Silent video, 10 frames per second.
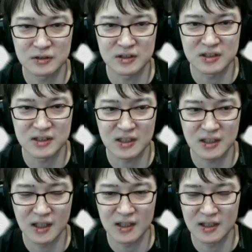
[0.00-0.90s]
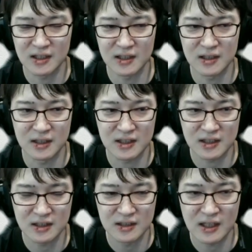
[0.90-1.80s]
with the actual result
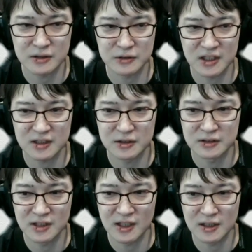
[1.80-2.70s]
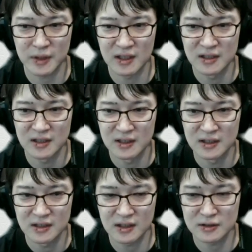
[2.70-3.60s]
once the logs are collected.